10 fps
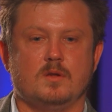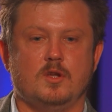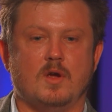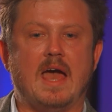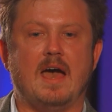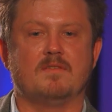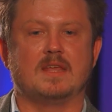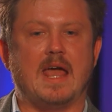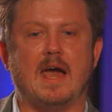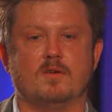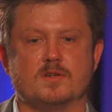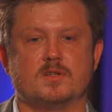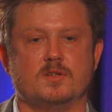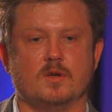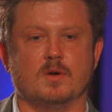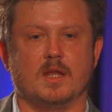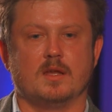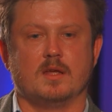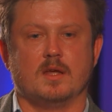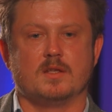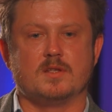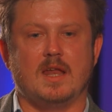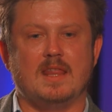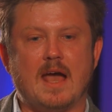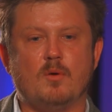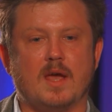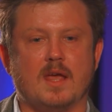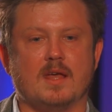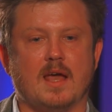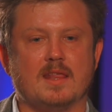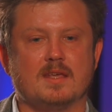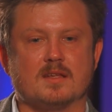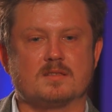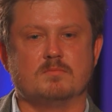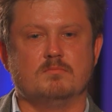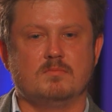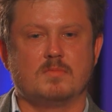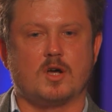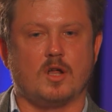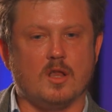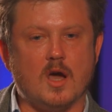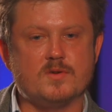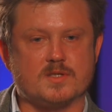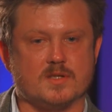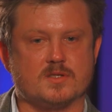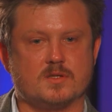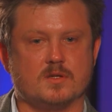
you have the hours to do it. And in that way, I think it's closest